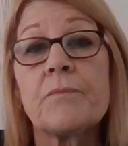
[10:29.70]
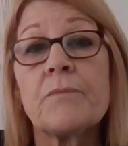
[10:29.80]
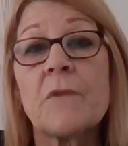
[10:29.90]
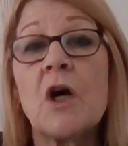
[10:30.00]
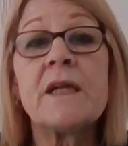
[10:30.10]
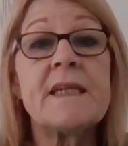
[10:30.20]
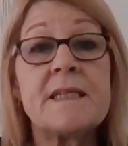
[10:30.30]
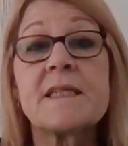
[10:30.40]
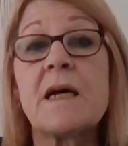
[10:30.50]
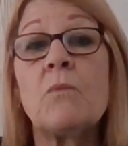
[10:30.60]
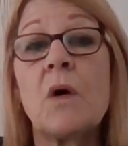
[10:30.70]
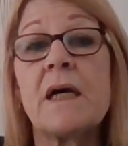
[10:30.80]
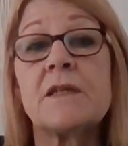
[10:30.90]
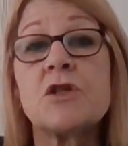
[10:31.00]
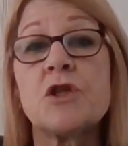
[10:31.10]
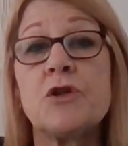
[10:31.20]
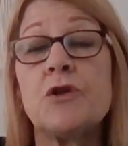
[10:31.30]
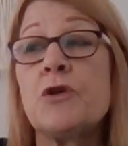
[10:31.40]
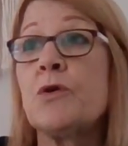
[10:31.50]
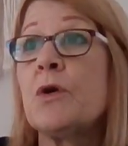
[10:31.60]
I need someone
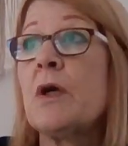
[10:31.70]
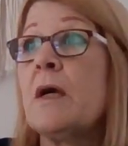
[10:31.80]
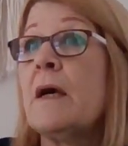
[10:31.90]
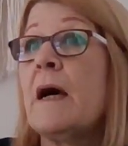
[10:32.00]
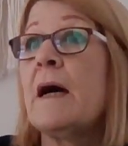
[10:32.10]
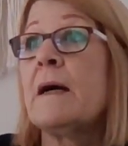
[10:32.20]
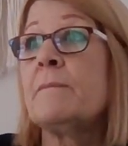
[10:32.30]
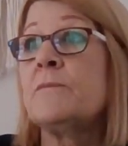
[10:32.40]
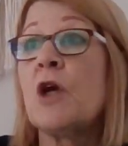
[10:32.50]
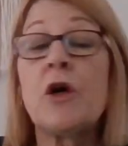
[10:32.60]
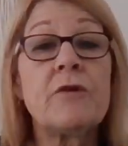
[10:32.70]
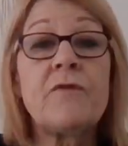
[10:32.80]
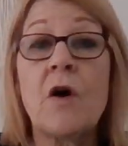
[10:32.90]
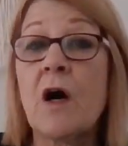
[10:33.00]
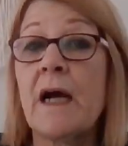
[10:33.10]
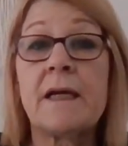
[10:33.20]
to notify